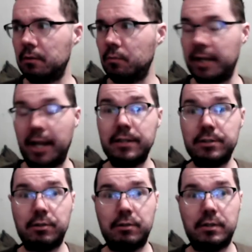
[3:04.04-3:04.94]
when I
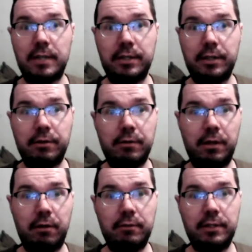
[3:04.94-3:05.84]
started that year,
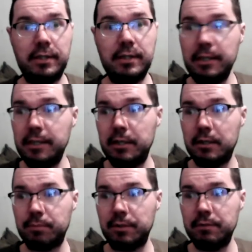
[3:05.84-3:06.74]
the
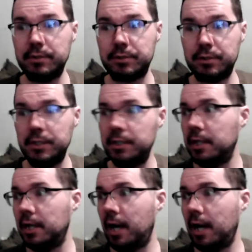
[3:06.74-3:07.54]
year previously,